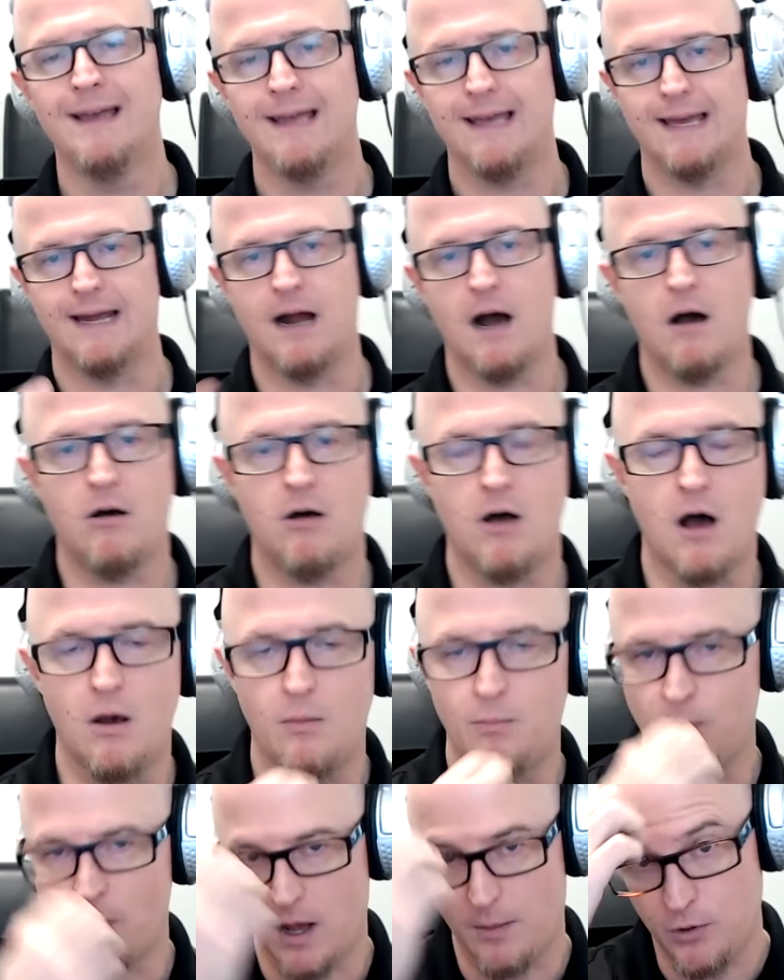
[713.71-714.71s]
And
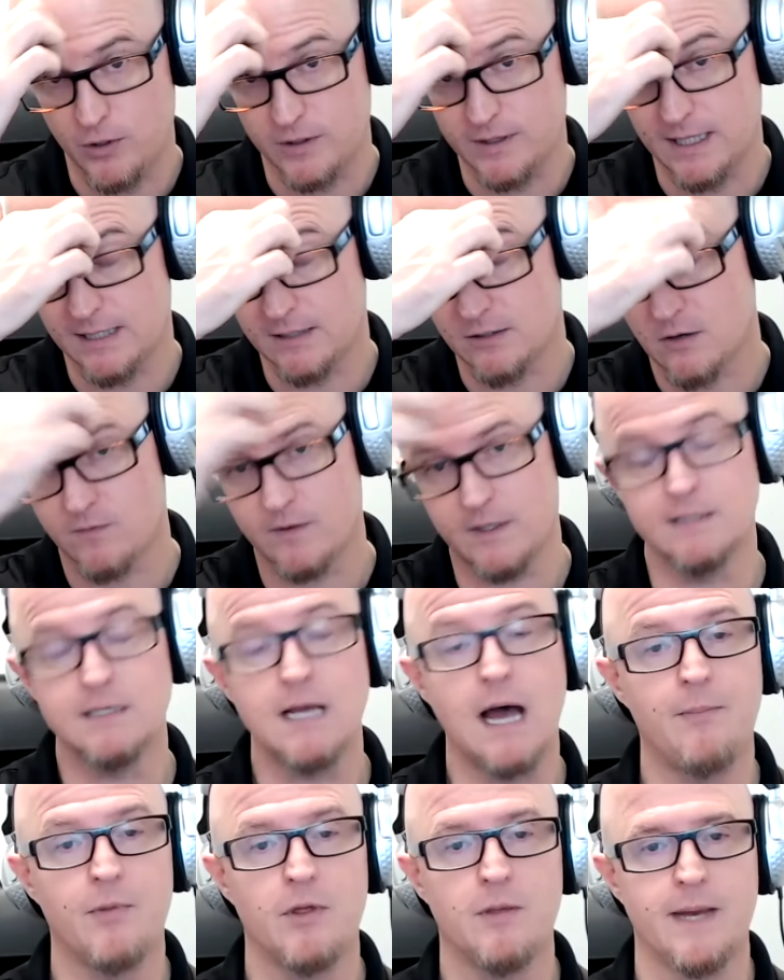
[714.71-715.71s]
I'll put these over the
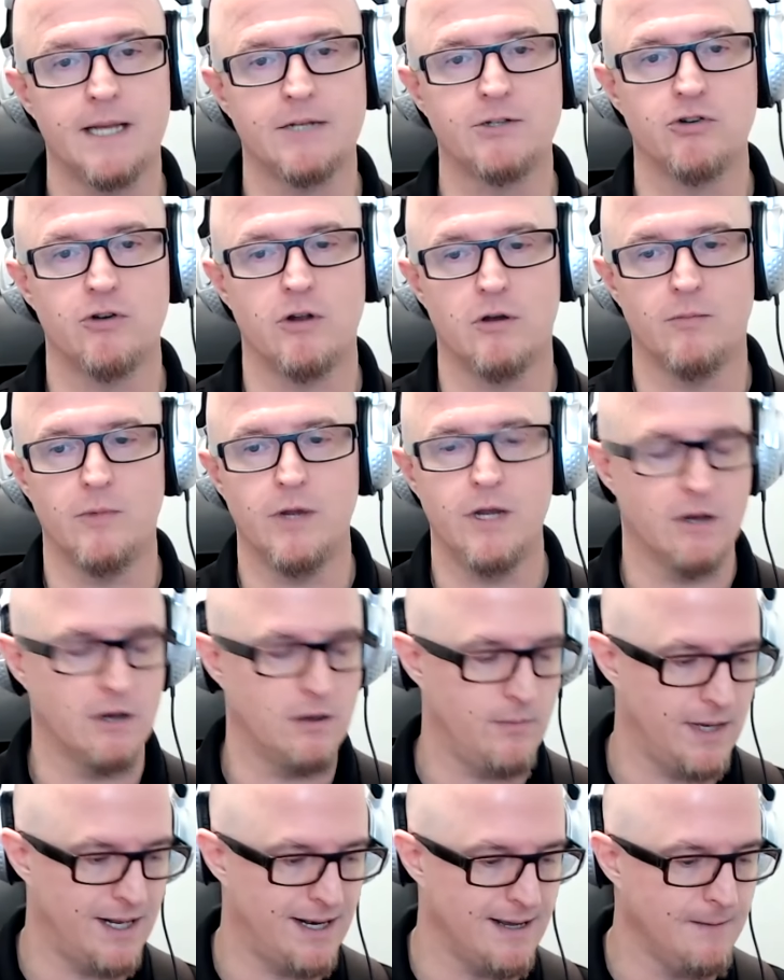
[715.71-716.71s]
top of the metronome here in
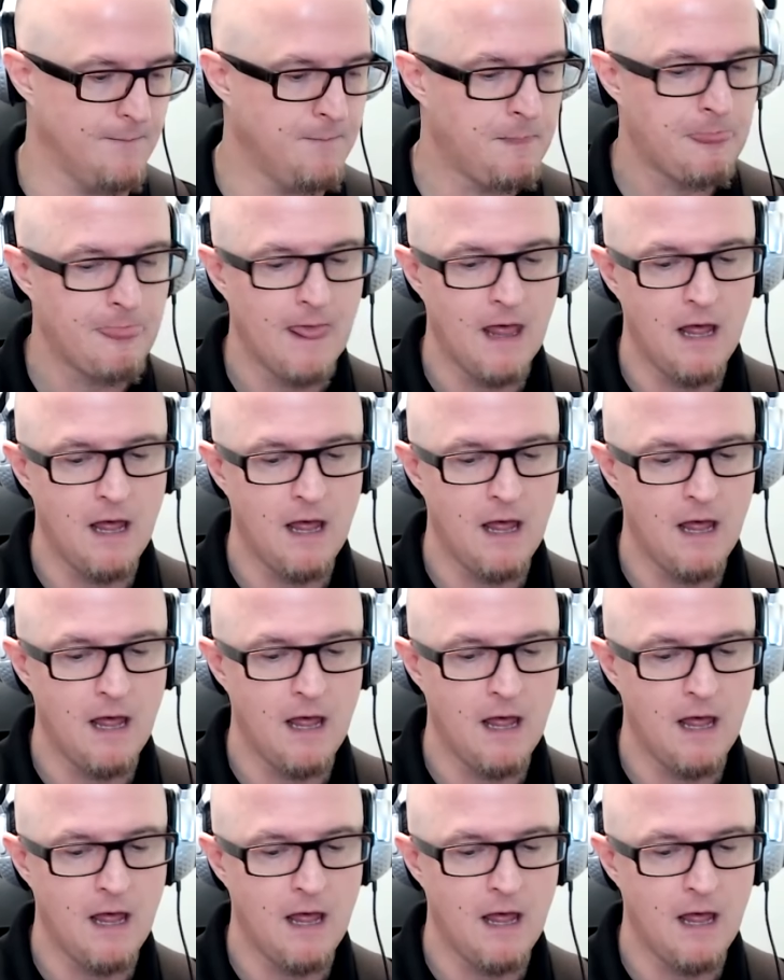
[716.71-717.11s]
a minute.